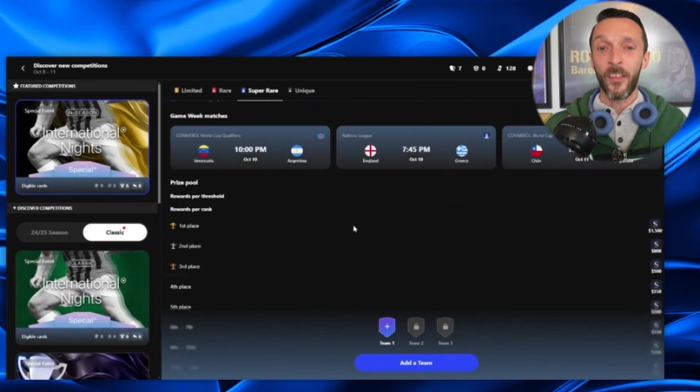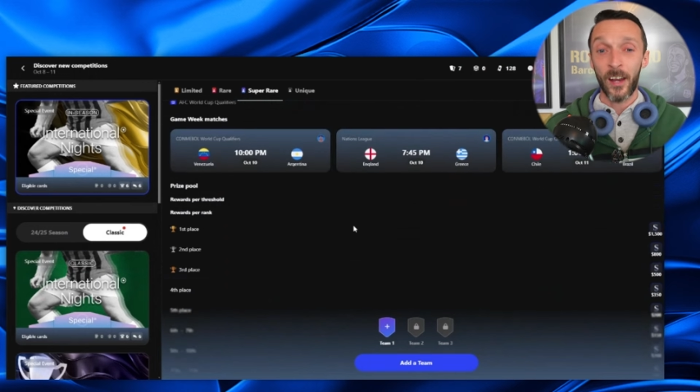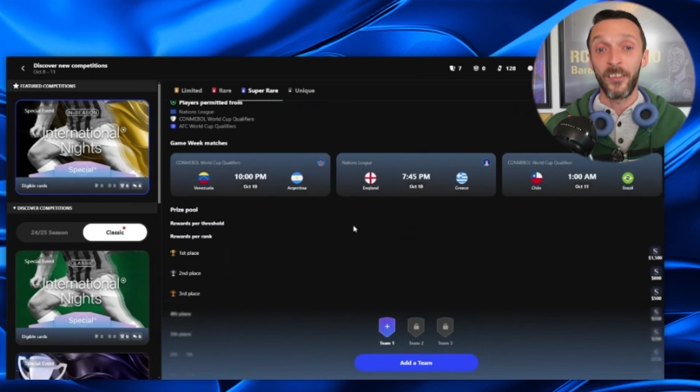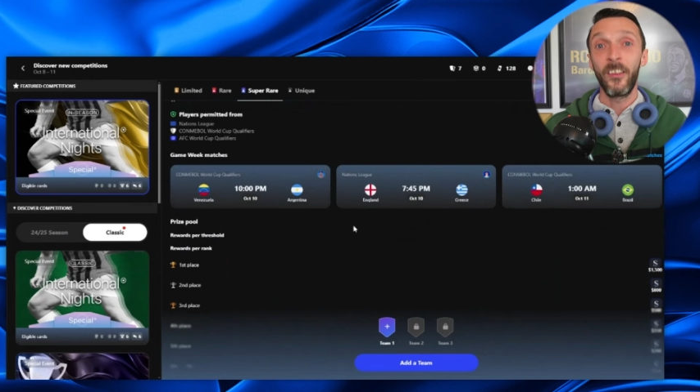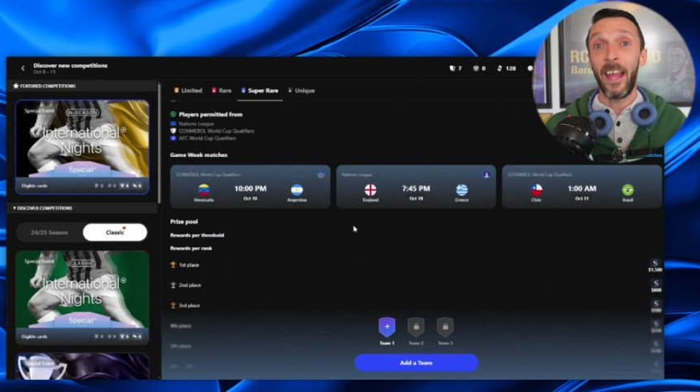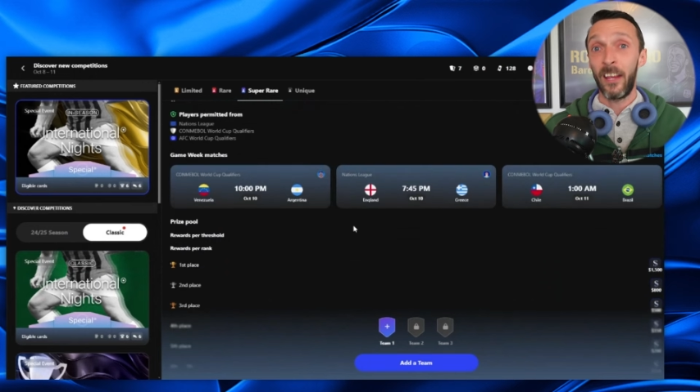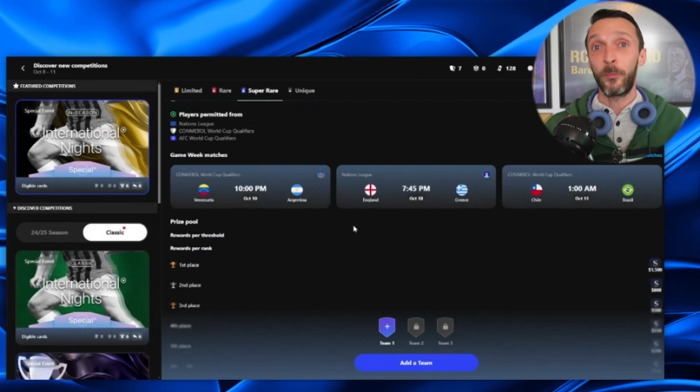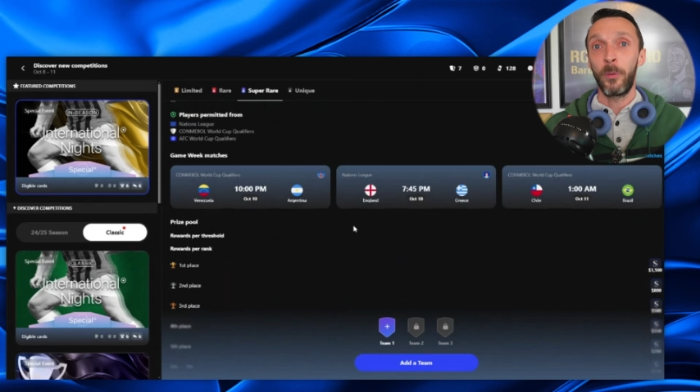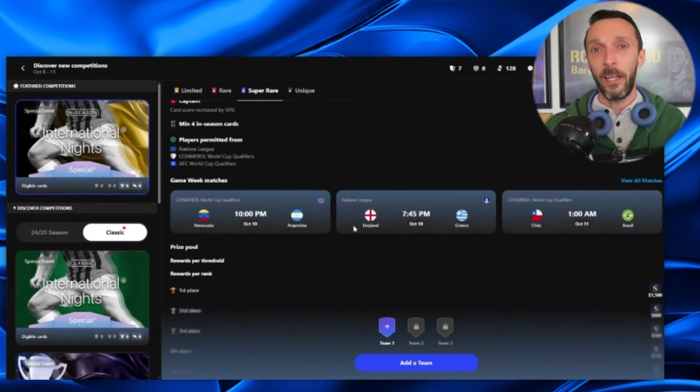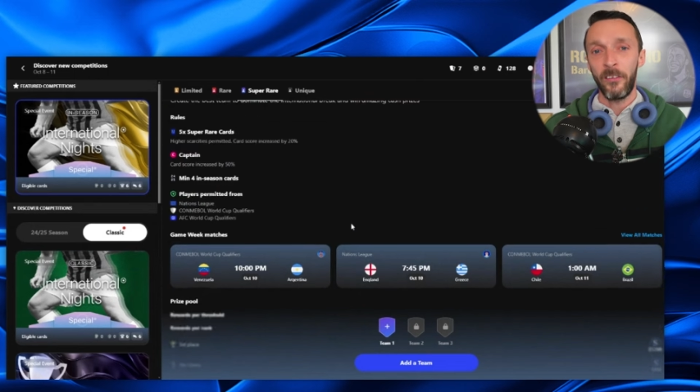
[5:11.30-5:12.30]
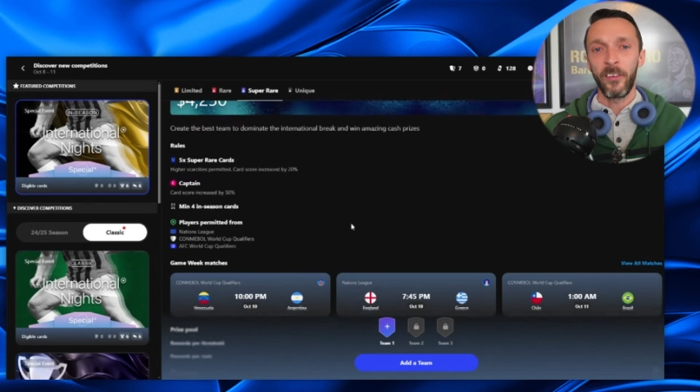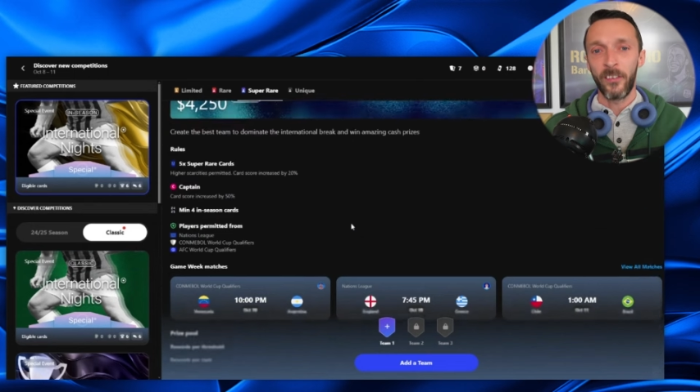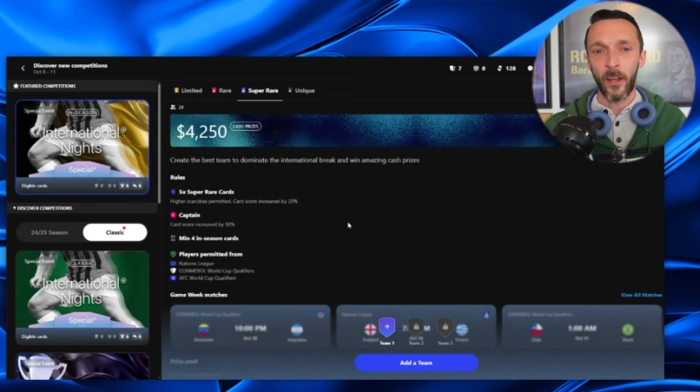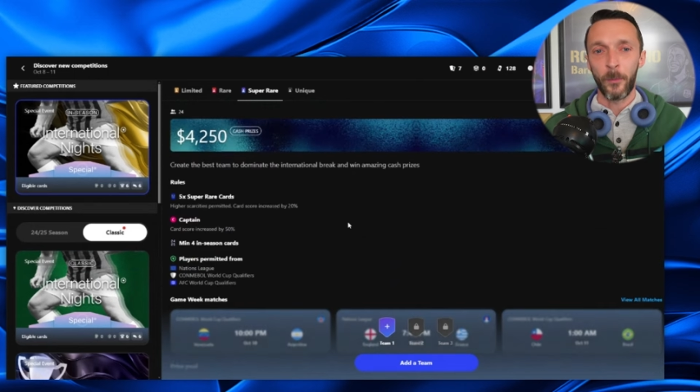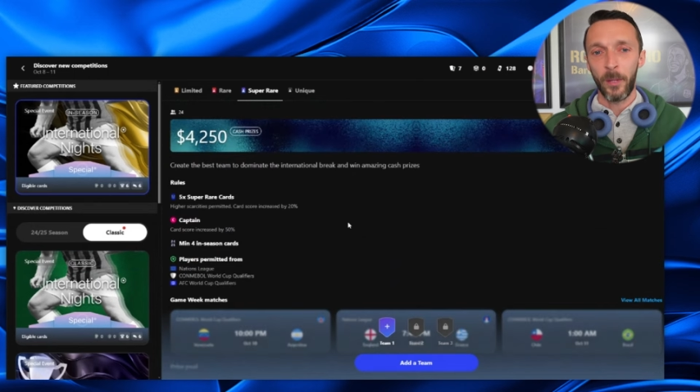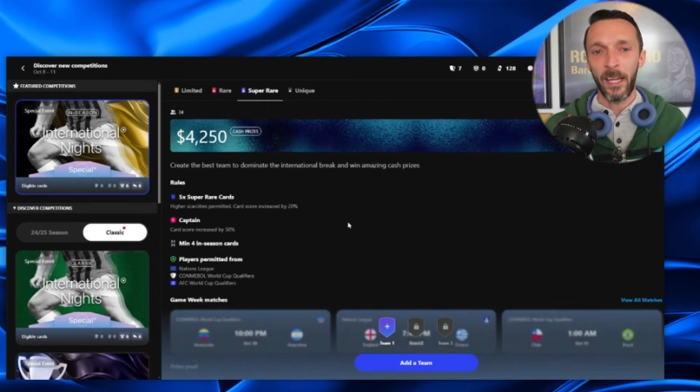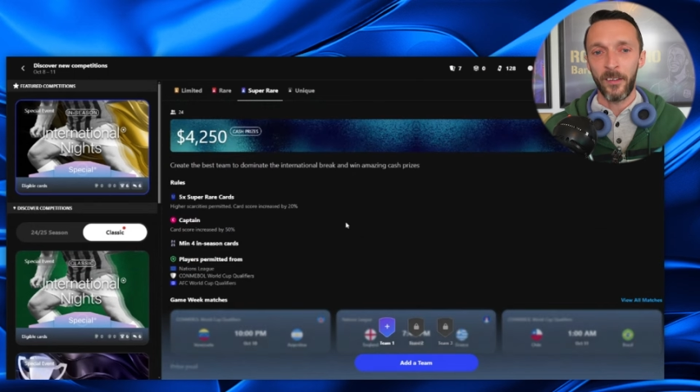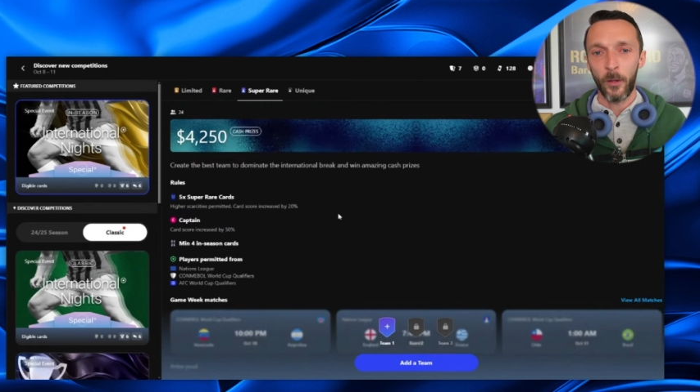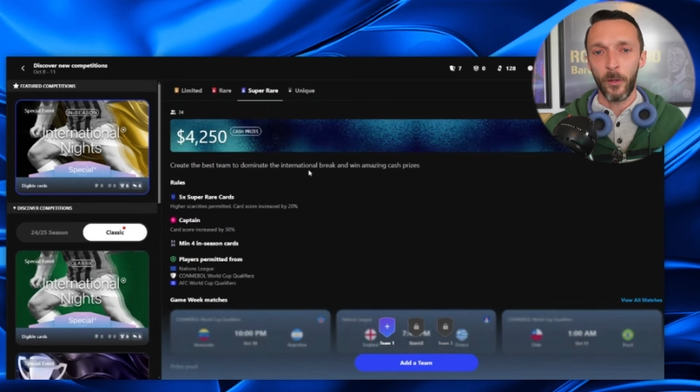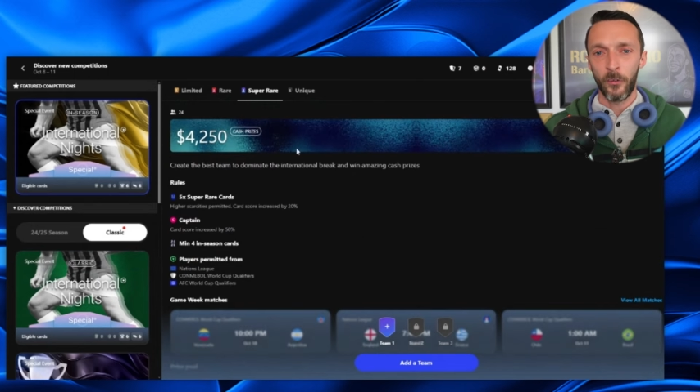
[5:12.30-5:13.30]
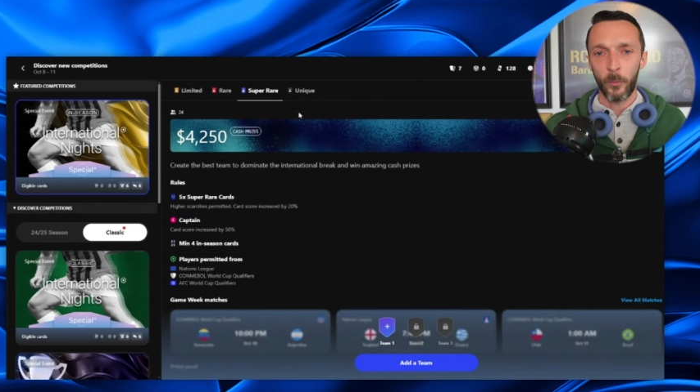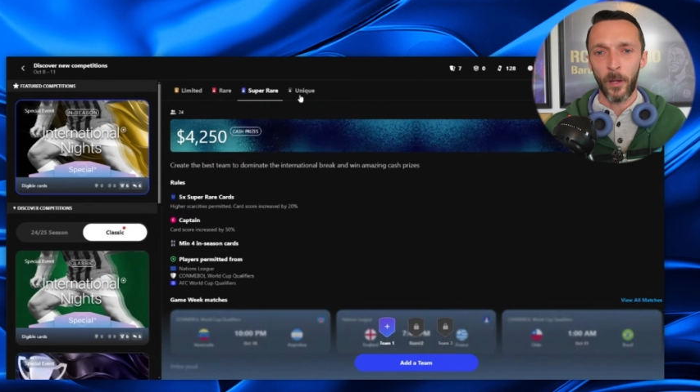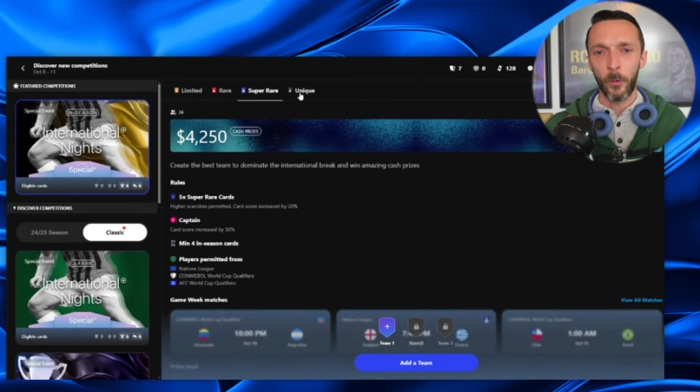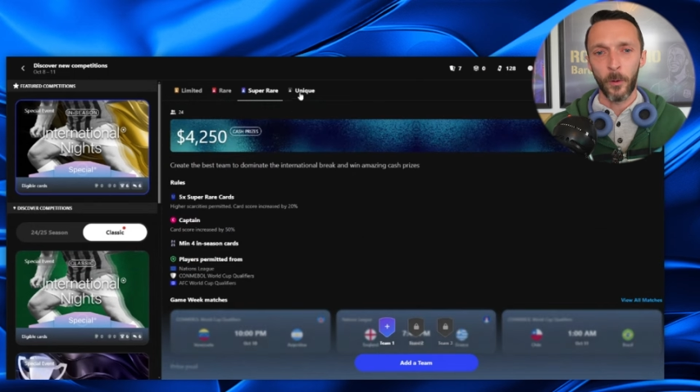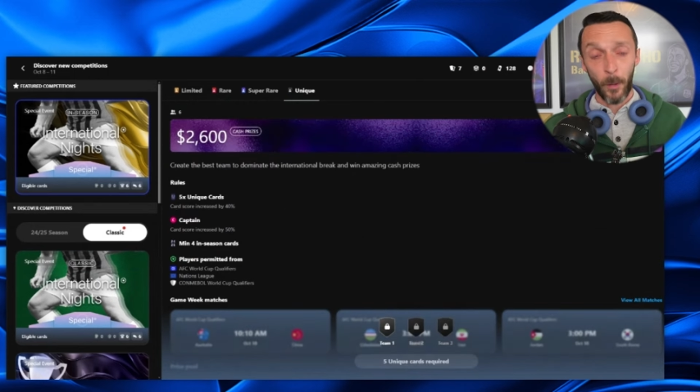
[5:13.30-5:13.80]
there is less places that are played out as well.